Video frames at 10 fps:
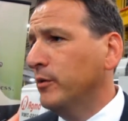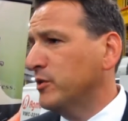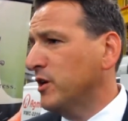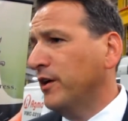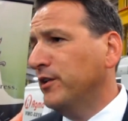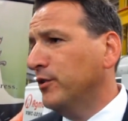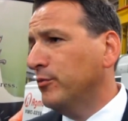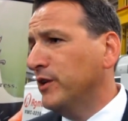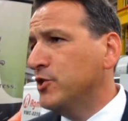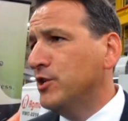We're talking a
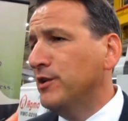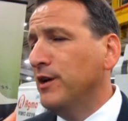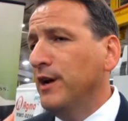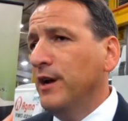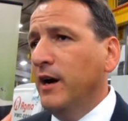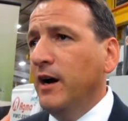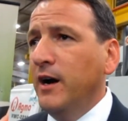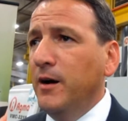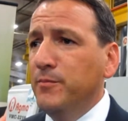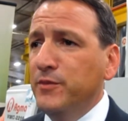region
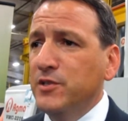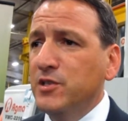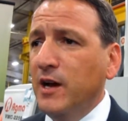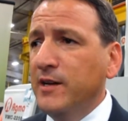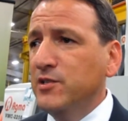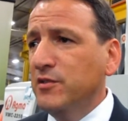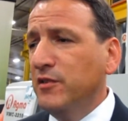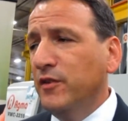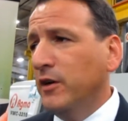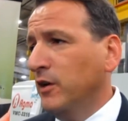the size
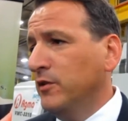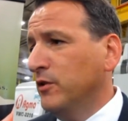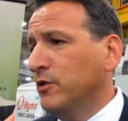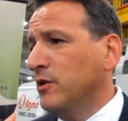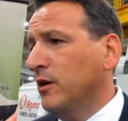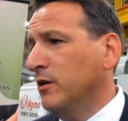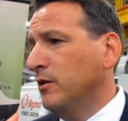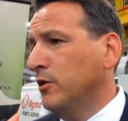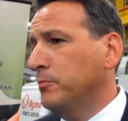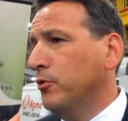of
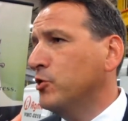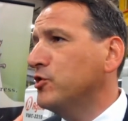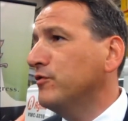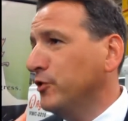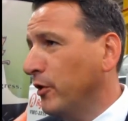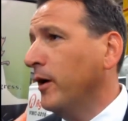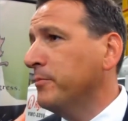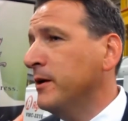a good portion of Europe.